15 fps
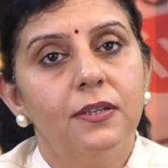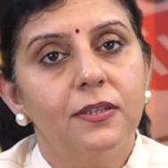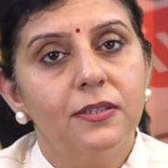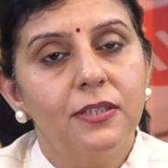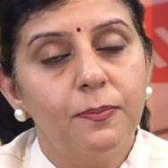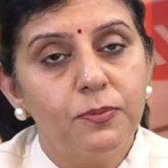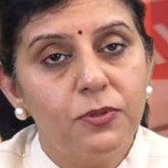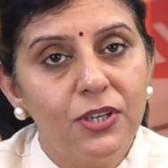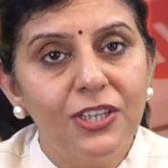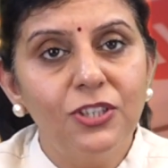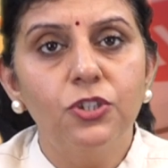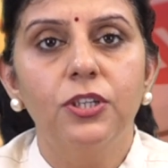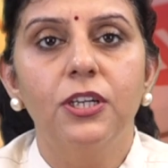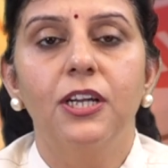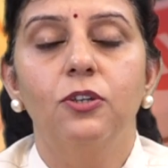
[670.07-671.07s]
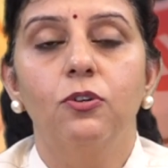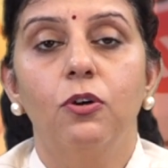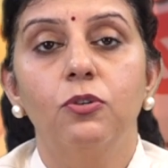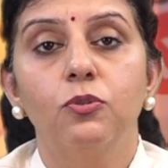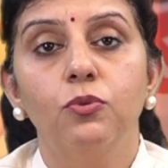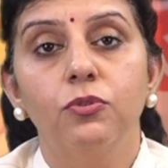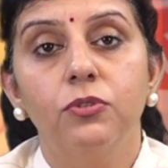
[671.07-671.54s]
substantiate
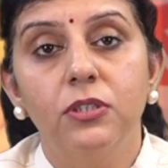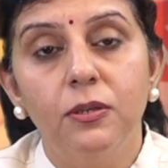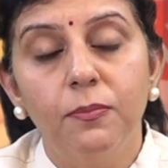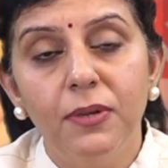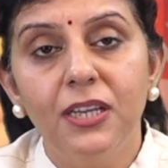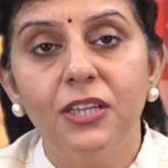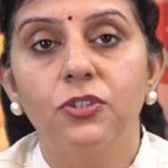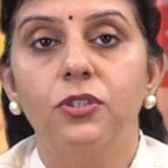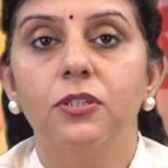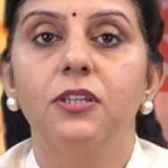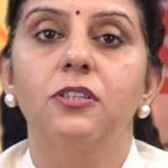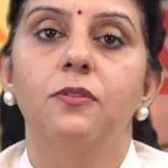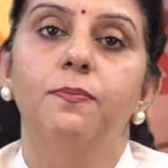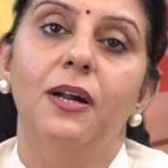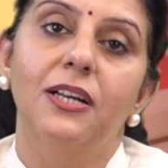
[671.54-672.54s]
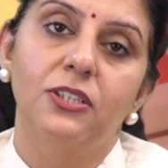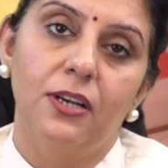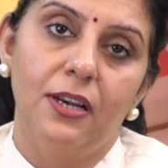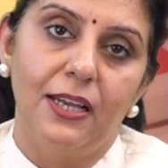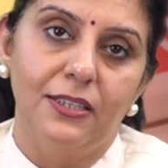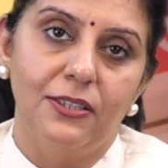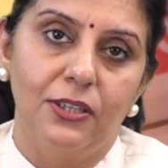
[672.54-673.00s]
or to diminish this
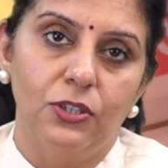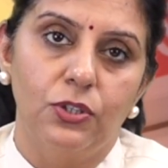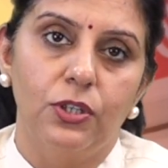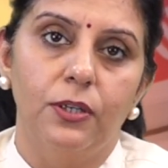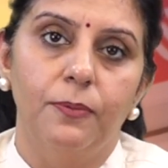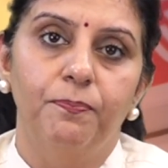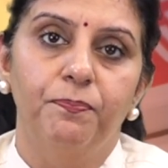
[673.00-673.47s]
marginalization.